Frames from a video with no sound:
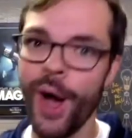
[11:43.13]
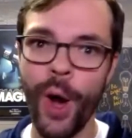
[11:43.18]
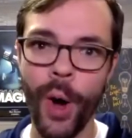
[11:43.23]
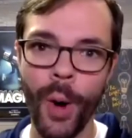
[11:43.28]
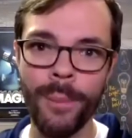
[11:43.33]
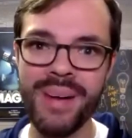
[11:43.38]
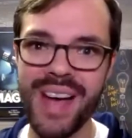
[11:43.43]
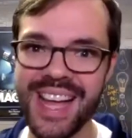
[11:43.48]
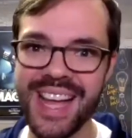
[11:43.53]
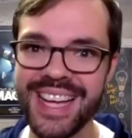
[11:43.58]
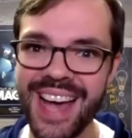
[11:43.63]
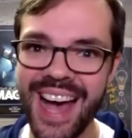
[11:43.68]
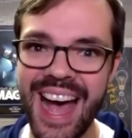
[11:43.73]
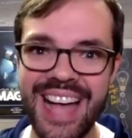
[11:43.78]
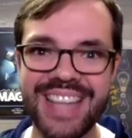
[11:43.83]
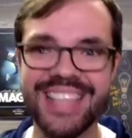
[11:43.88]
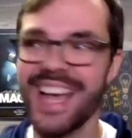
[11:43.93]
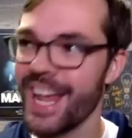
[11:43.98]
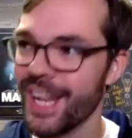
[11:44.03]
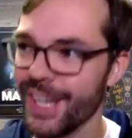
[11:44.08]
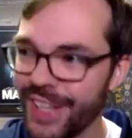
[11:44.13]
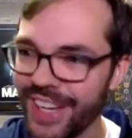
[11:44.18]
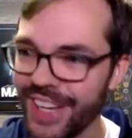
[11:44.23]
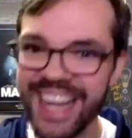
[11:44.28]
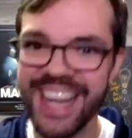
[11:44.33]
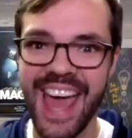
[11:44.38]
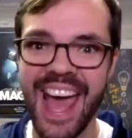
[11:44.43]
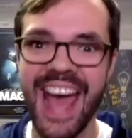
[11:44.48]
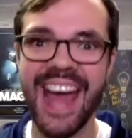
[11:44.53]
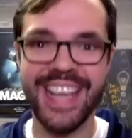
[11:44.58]
Oh my gosh, look
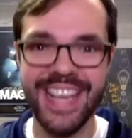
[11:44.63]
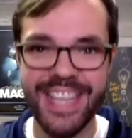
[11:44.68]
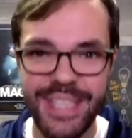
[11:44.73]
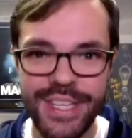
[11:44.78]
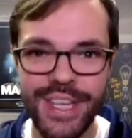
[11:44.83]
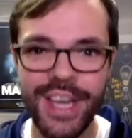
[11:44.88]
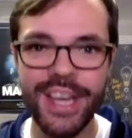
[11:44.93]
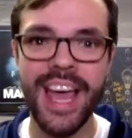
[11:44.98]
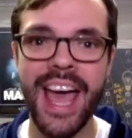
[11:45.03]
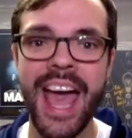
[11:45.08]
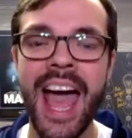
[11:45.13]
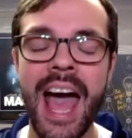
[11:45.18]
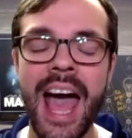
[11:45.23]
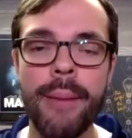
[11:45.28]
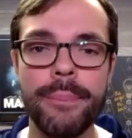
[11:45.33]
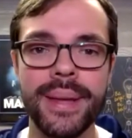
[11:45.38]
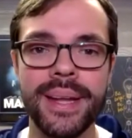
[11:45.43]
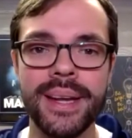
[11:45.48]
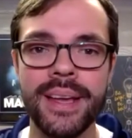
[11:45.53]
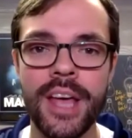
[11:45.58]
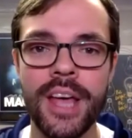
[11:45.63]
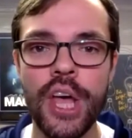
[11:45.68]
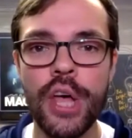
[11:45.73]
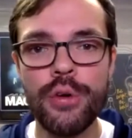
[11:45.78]
at that, it's going to happen.